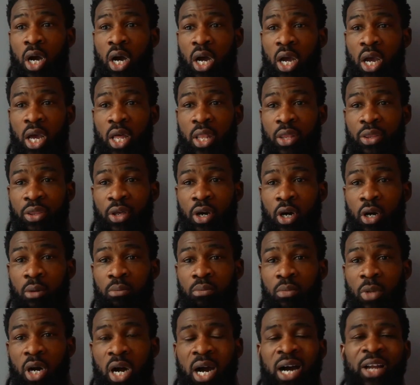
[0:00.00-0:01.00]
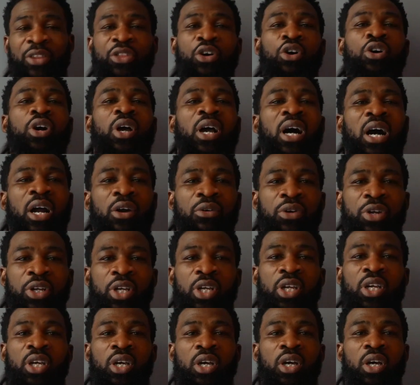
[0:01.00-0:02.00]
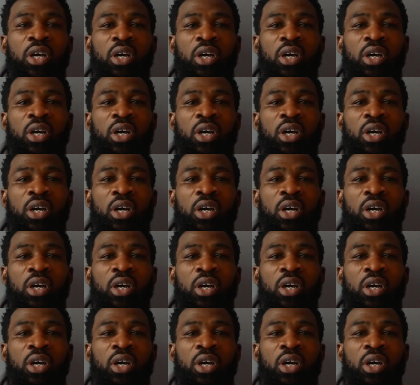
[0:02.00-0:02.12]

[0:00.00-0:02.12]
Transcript: And I know Gary